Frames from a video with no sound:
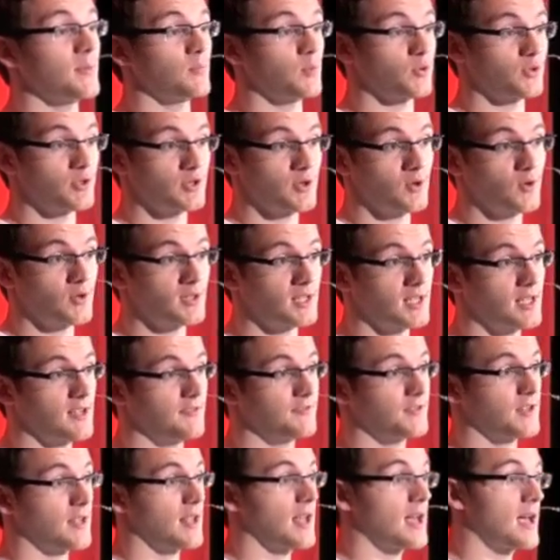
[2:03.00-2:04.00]
it was
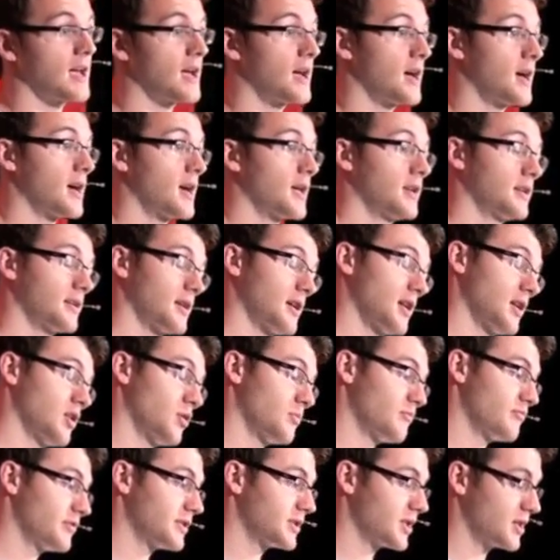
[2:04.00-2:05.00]
short-lived and a
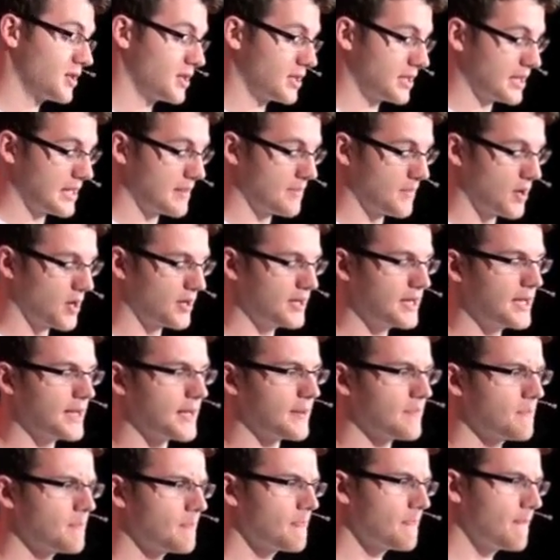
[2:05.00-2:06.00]
lump returned in my
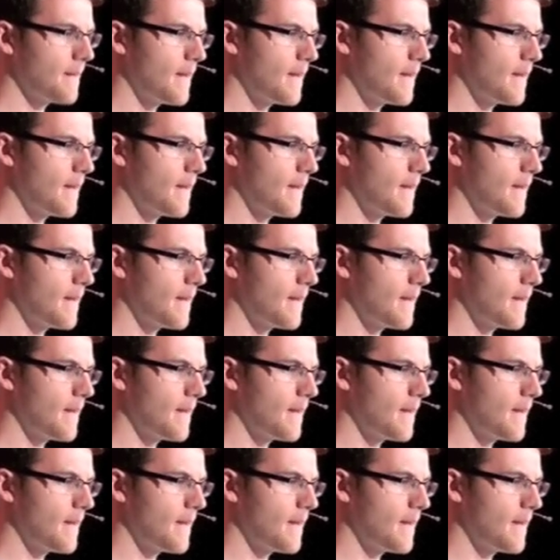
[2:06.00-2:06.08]
knee.